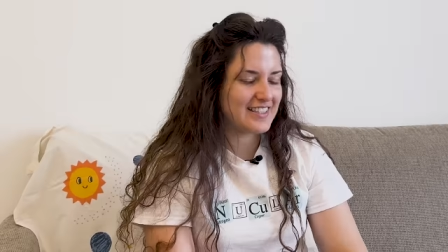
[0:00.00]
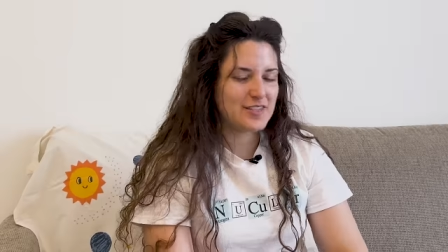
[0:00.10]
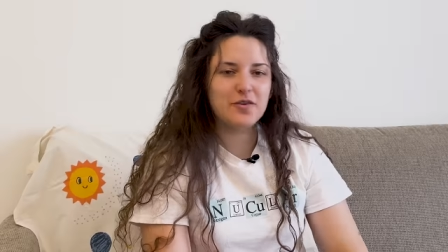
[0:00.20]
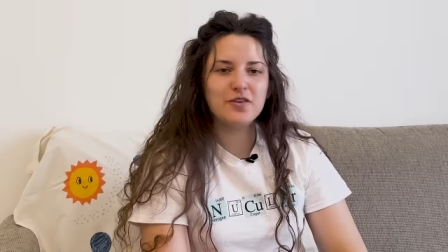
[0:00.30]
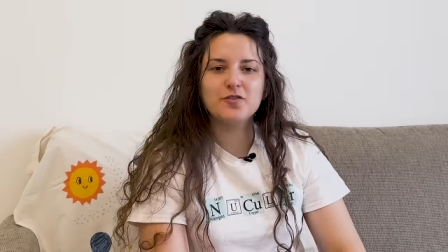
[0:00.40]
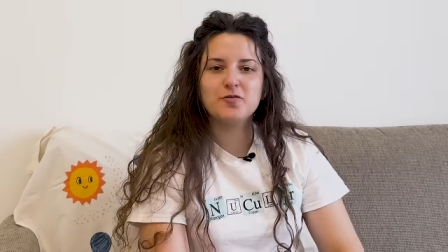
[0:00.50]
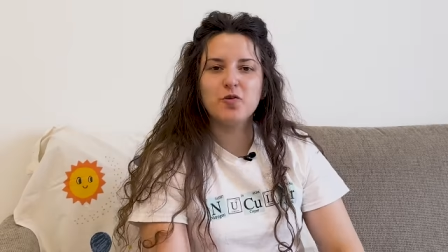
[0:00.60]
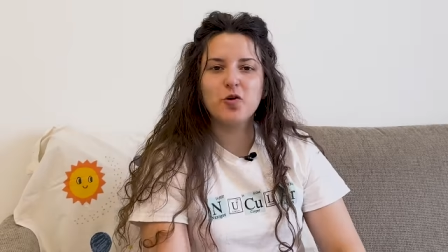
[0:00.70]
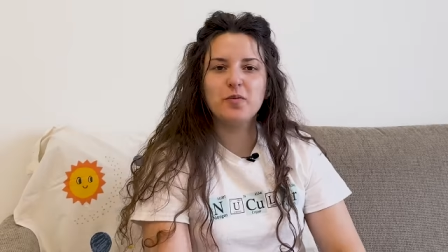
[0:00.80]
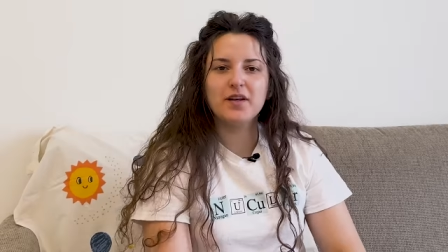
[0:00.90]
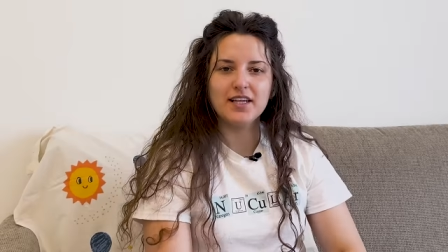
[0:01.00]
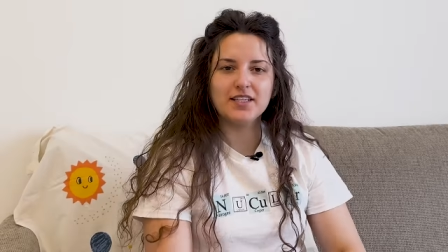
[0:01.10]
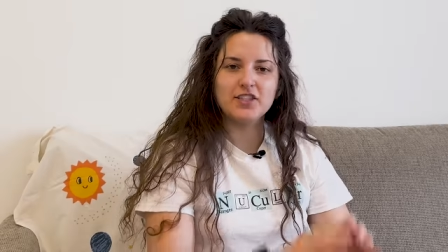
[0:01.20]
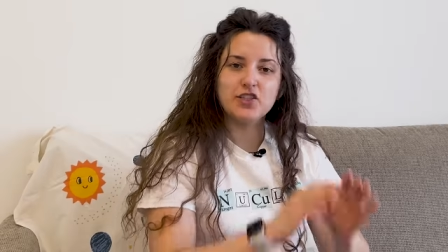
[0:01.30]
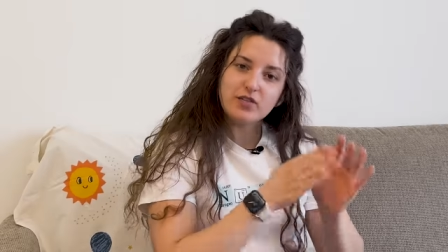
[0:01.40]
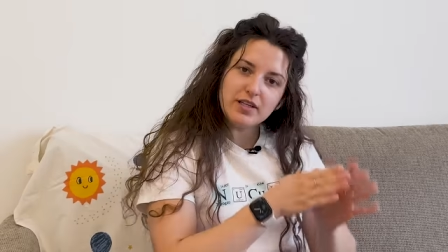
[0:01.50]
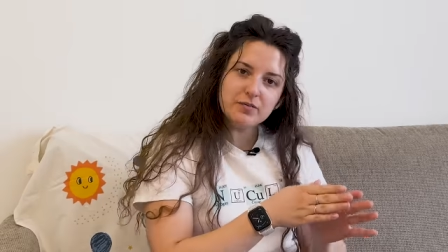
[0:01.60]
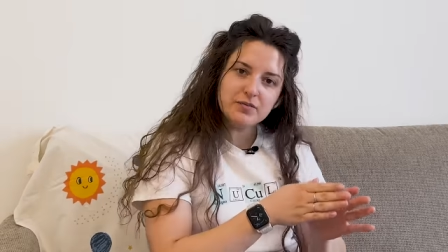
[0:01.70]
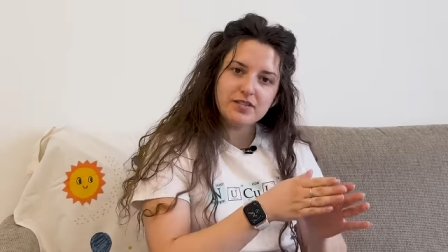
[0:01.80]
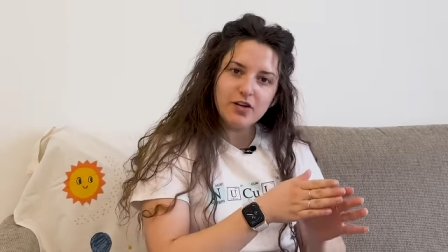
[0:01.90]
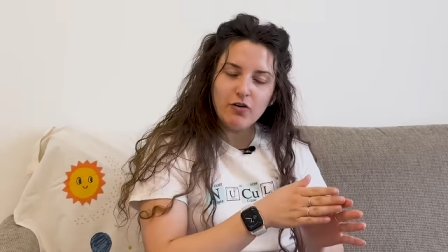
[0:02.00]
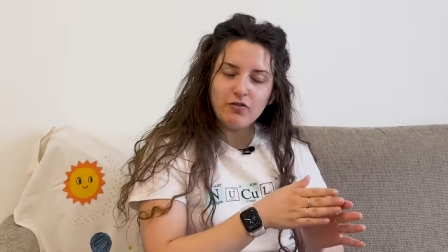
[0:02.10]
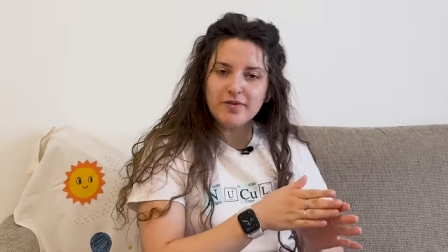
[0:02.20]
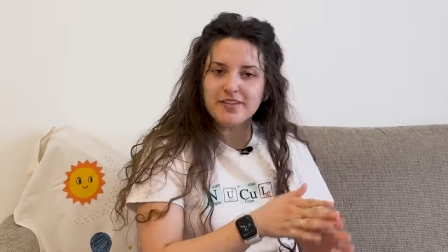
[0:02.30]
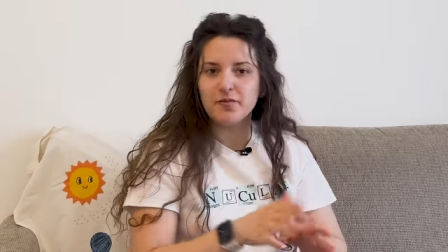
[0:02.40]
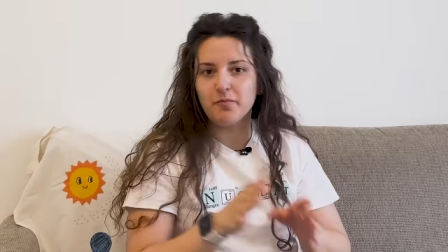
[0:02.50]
Smithers probably dreams of Mr.